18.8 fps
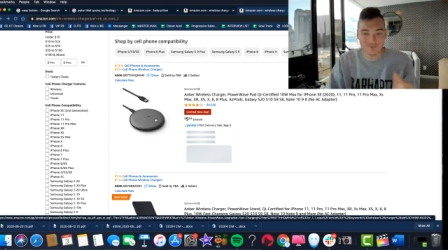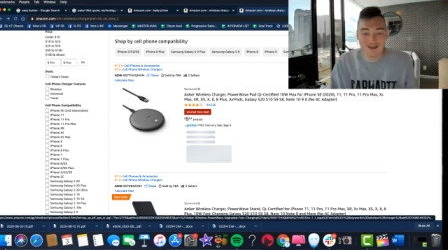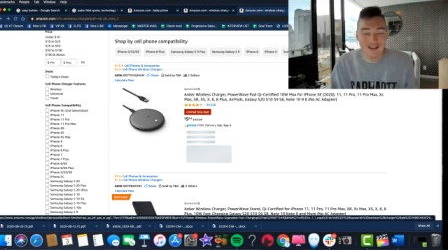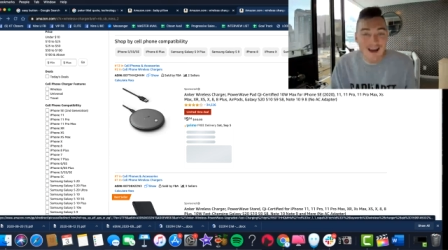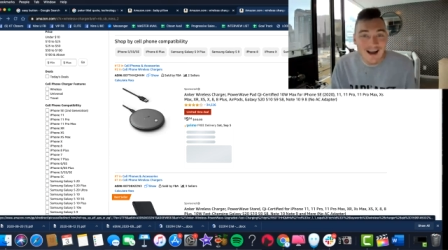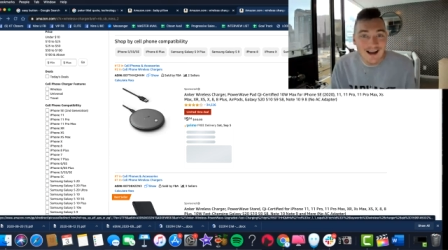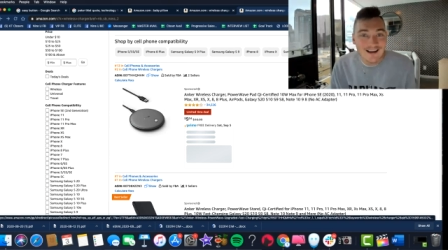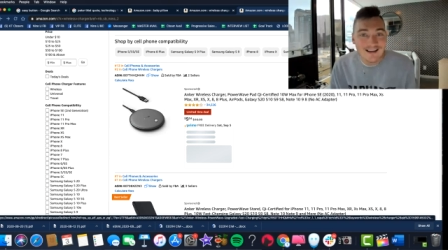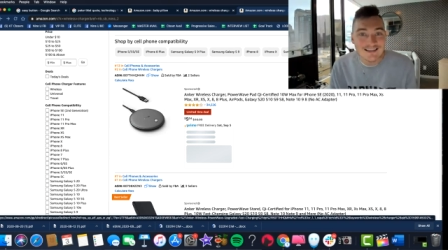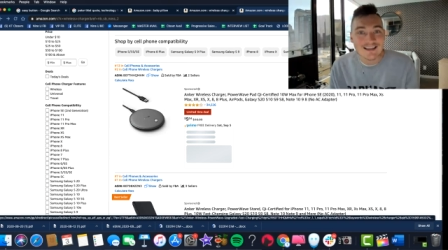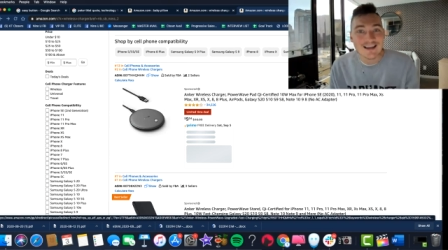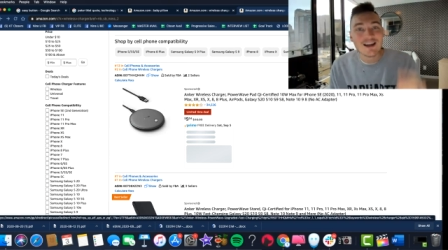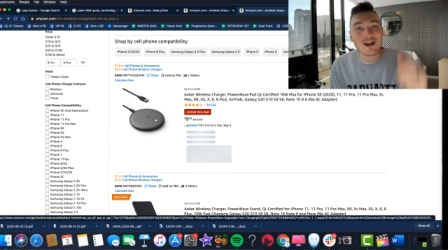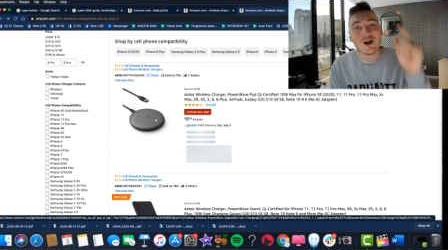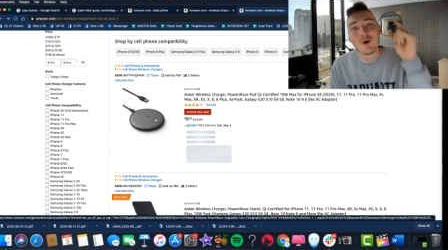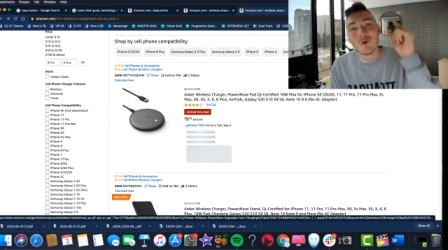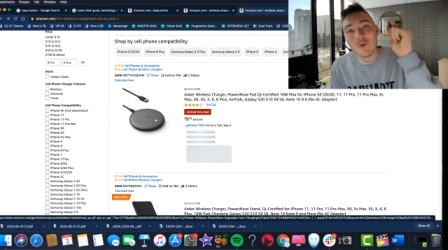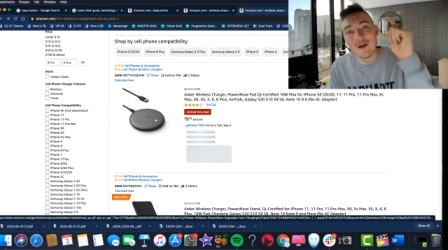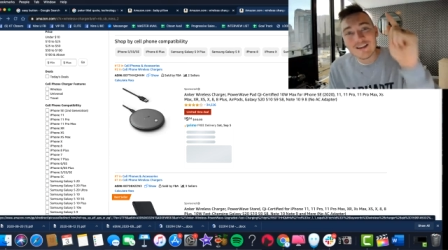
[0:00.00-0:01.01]
because
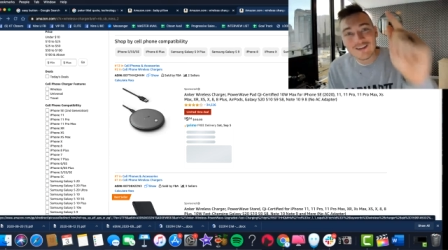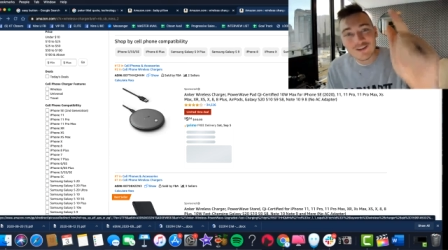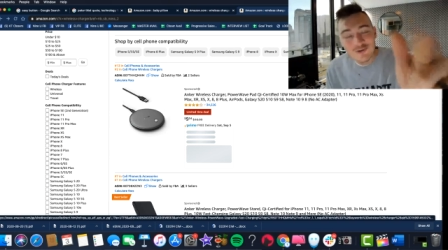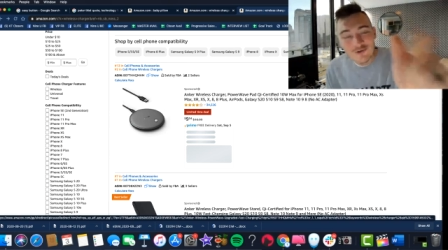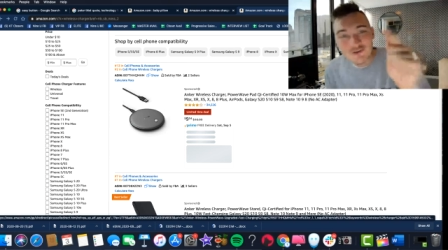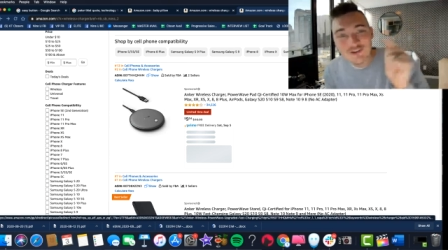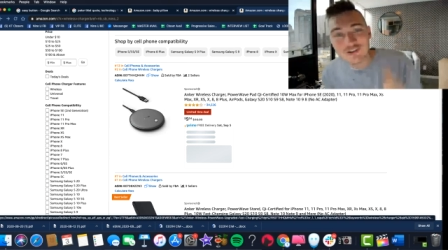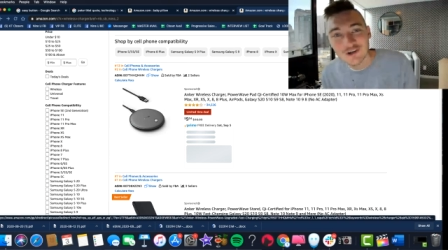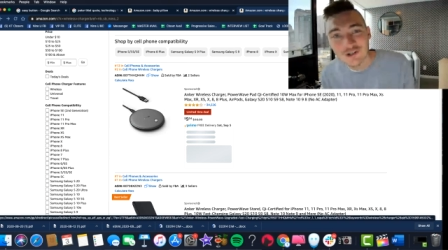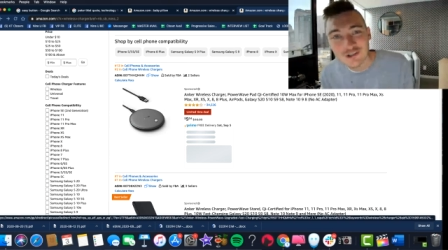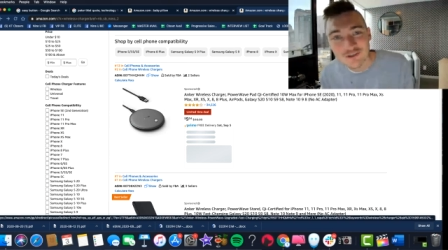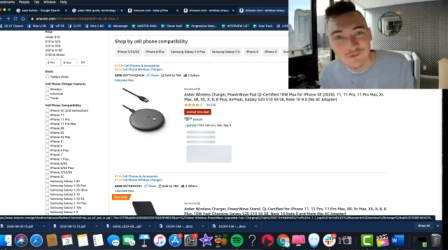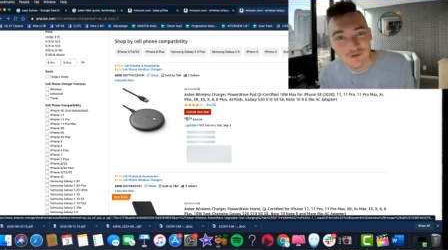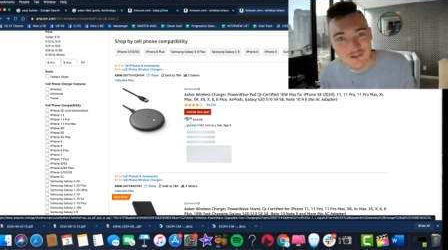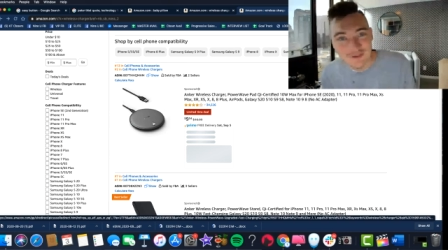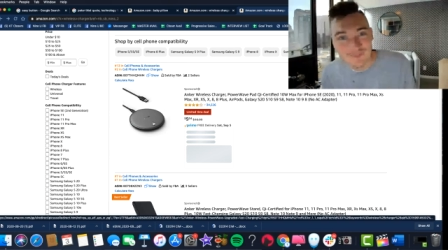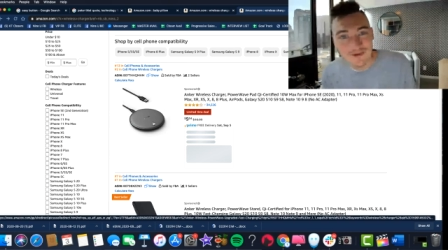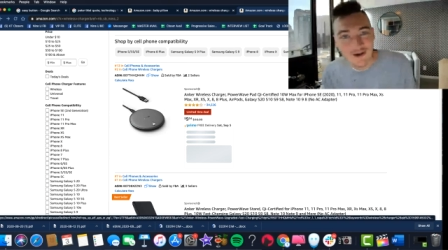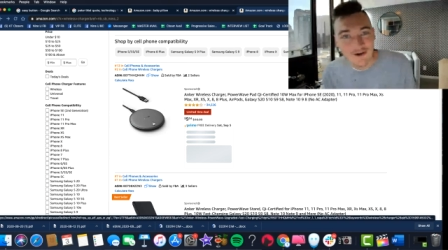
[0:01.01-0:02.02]
when you search for
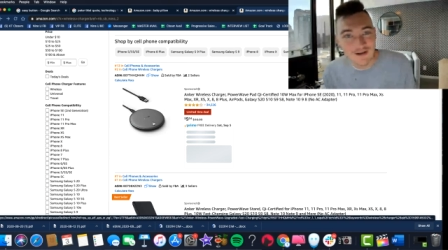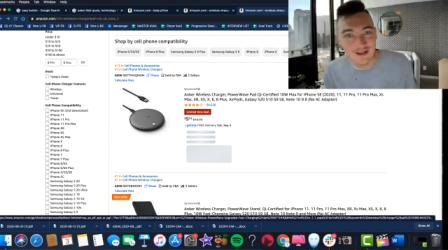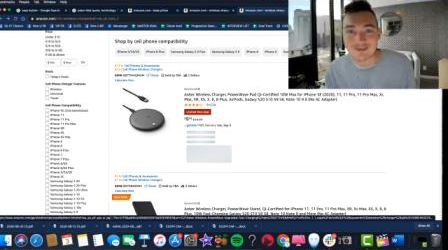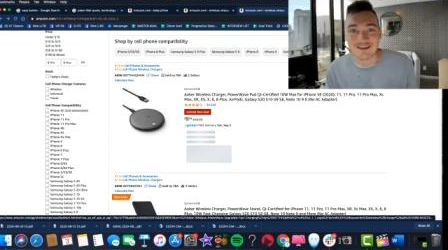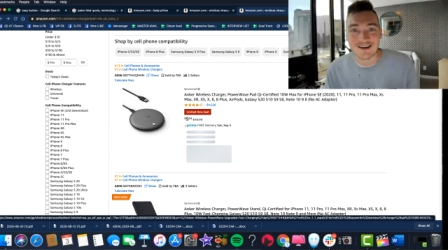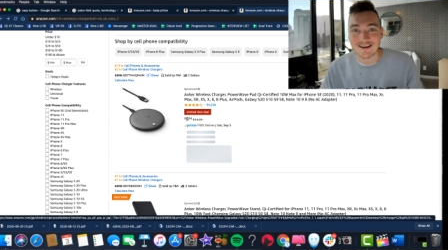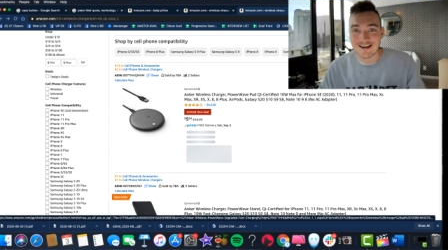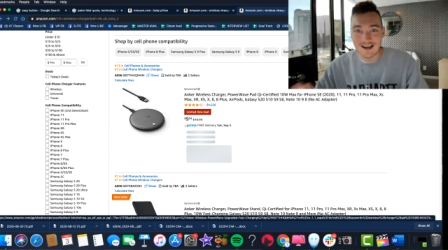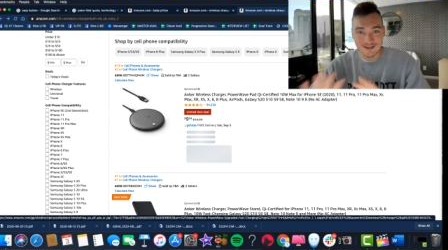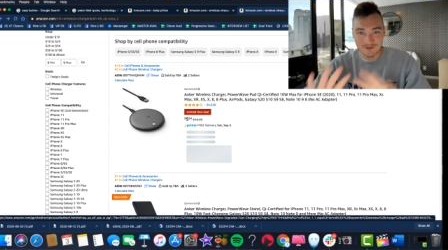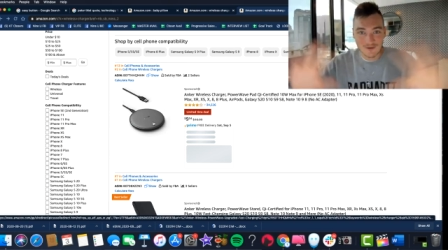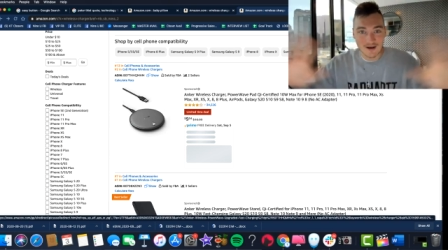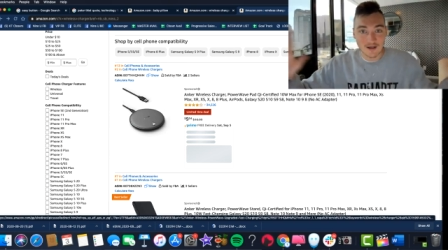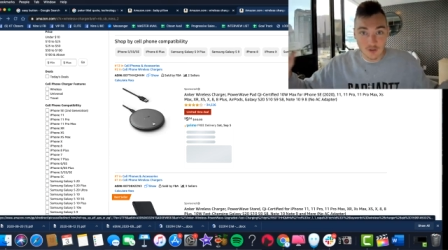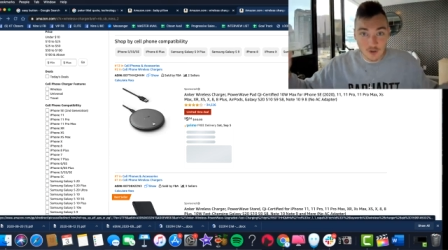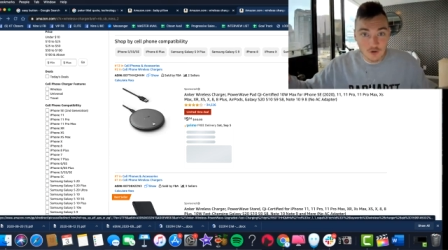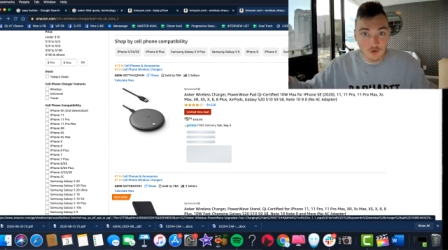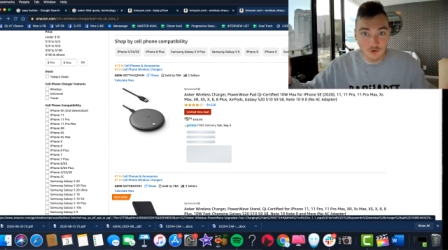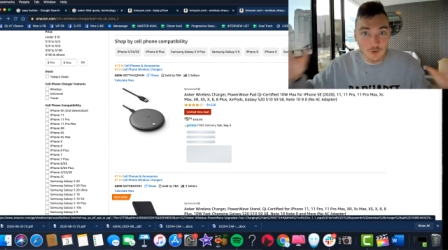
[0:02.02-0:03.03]
something on Amazon, guys,
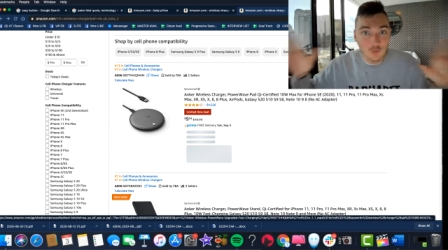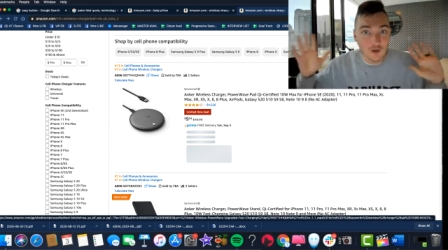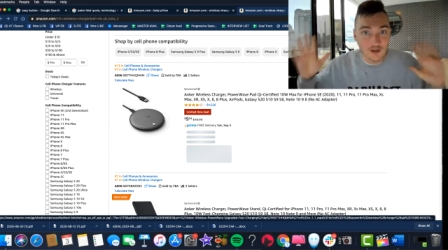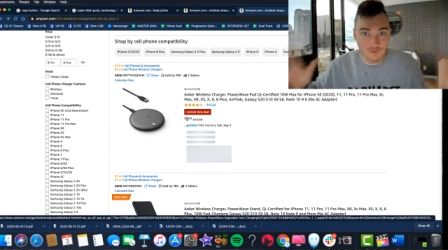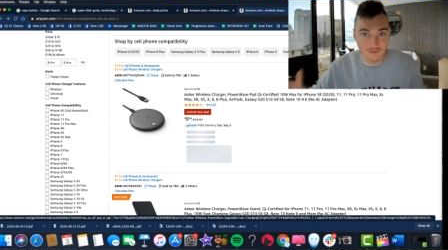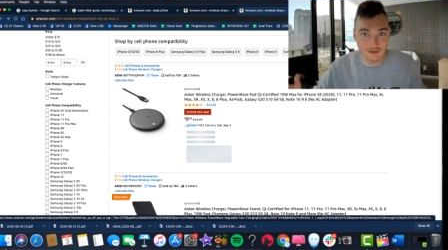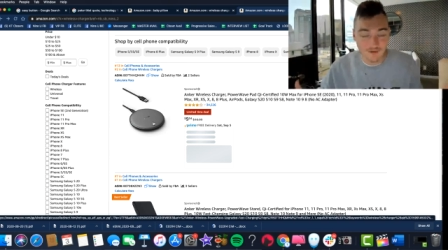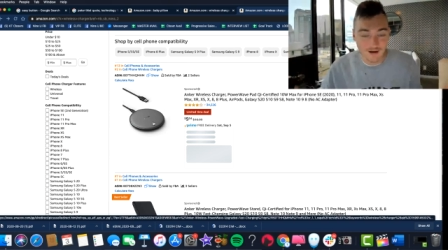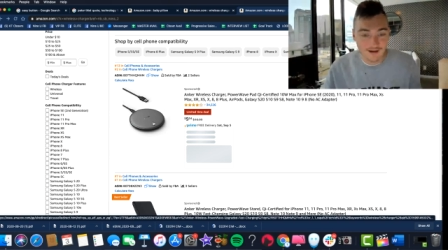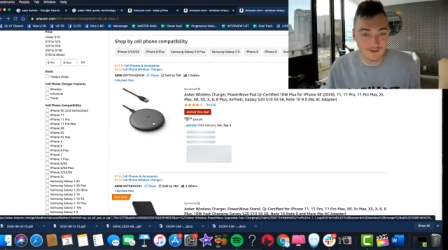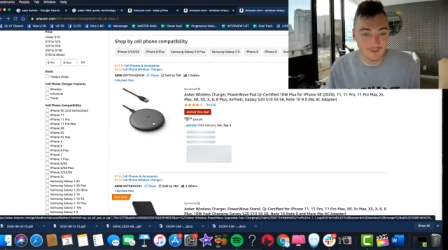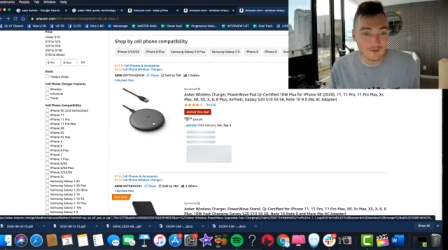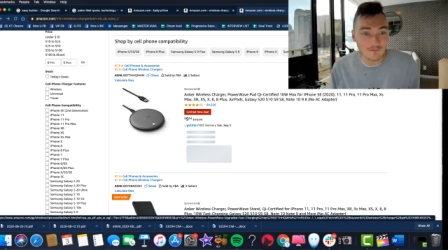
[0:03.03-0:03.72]
right, you're, you're with me, right?